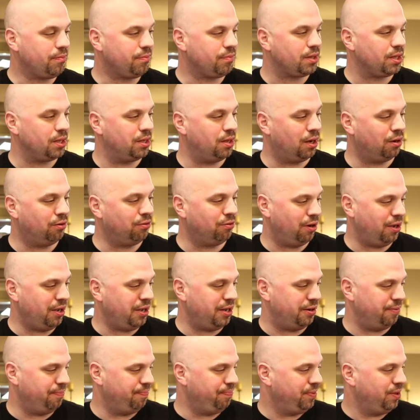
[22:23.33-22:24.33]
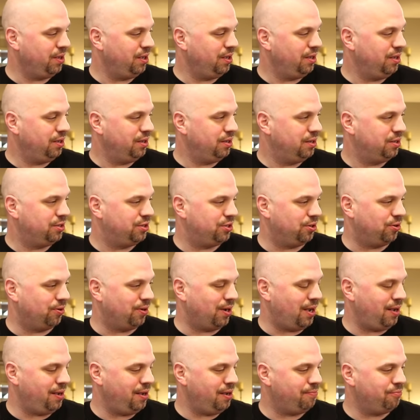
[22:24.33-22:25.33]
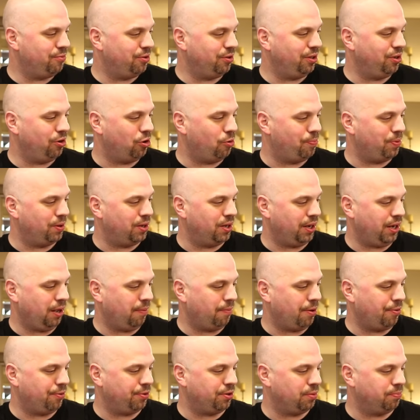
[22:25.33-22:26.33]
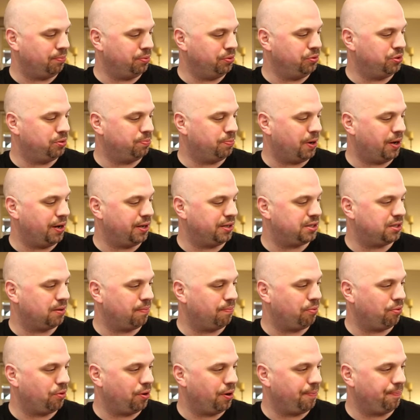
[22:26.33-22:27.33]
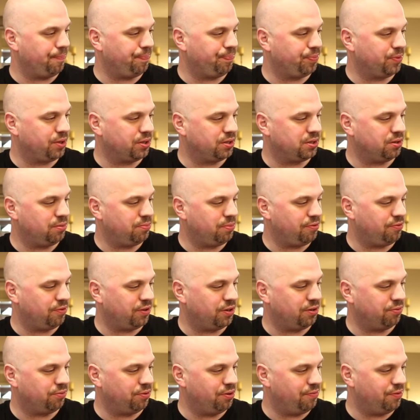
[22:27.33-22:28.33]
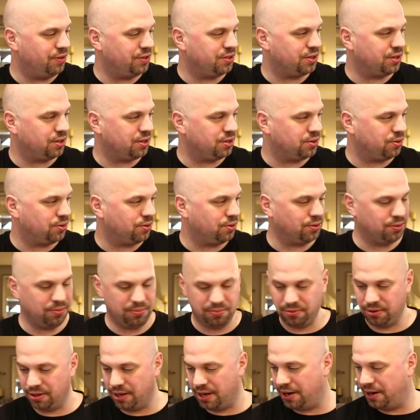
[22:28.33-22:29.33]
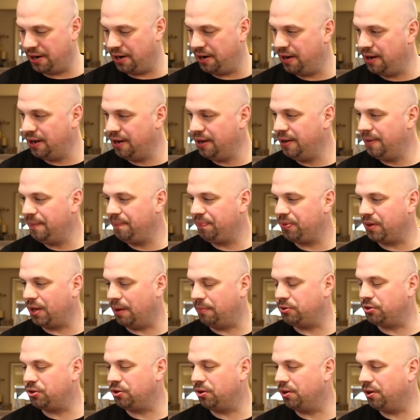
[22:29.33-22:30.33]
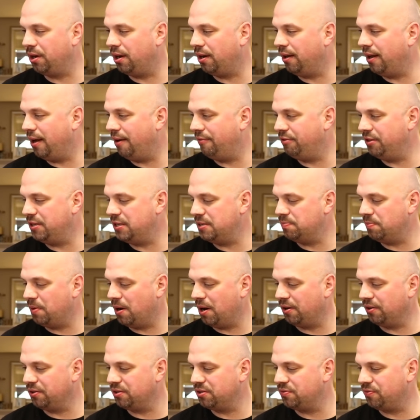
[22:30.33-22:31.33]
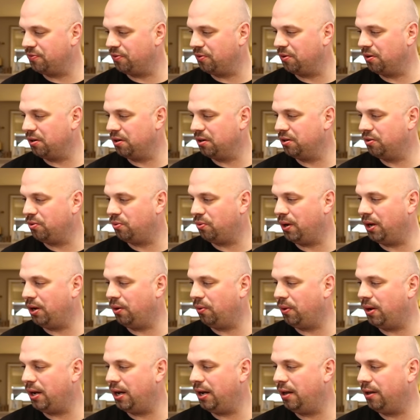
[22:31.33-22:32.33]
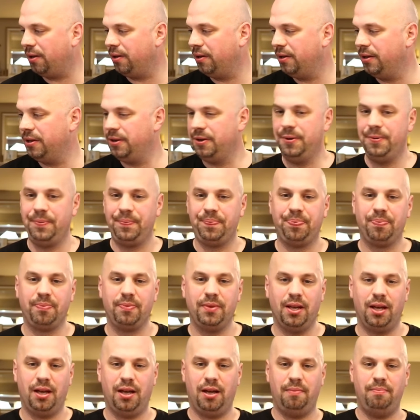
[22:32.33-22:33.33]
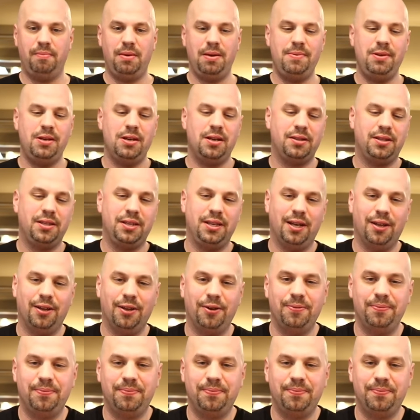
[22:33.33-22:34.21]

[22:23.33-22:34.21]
All right. So I am really hoping they come out with the blue spot at some point, because it'd be fun to revisit this whole line. I'm sure that I'll have these bottles for quite a while. Maybe not the yellow.